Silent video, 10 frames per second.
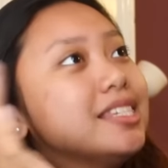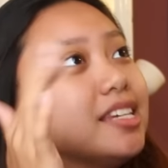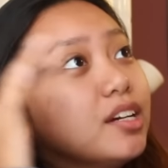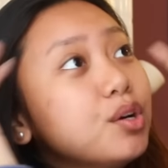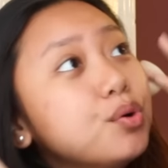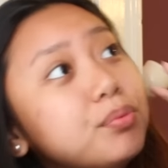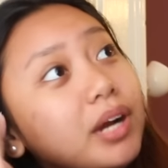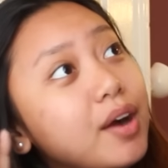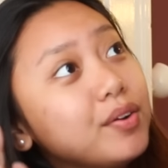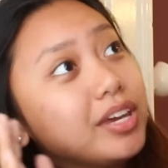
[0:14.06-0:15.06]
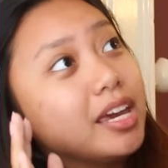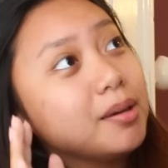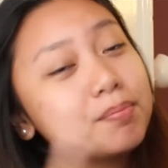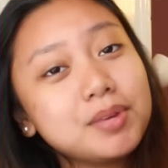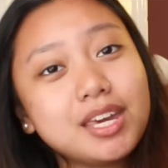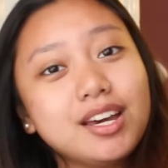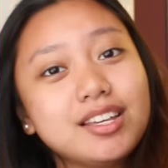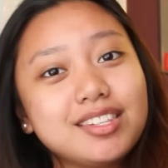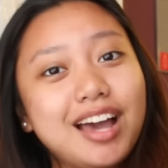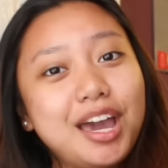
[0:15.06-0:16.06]
zero brow game,
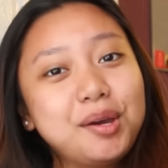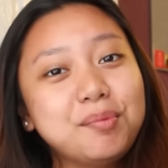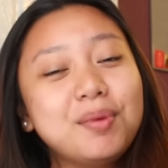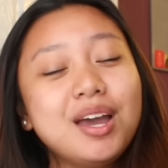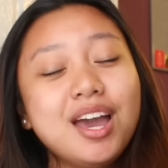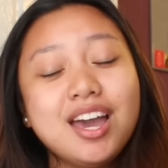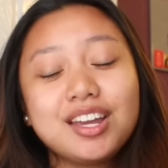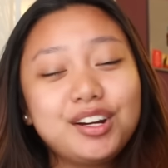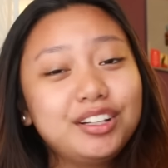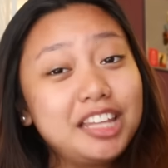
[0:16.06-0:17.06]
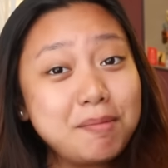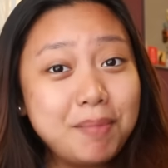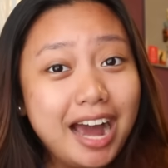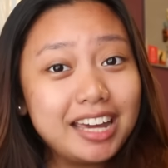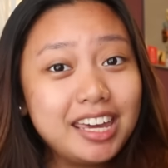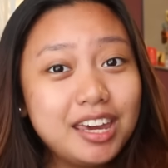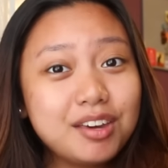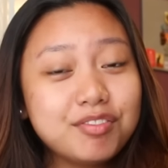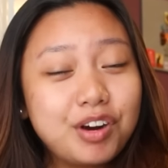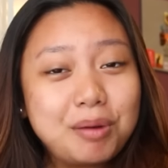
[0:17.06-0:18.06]
because I am currently
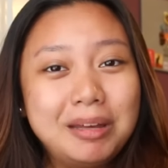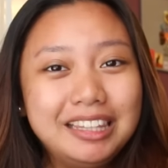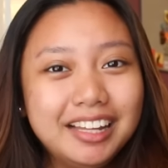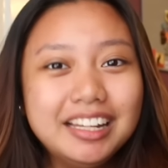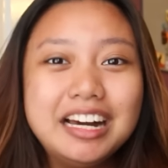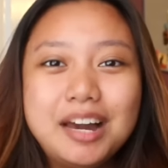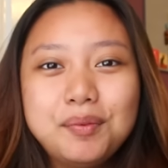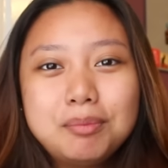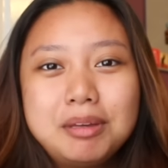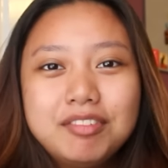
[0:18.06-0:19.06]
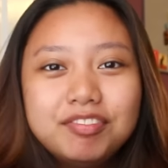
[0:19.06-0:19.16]
packing for Manila. I will be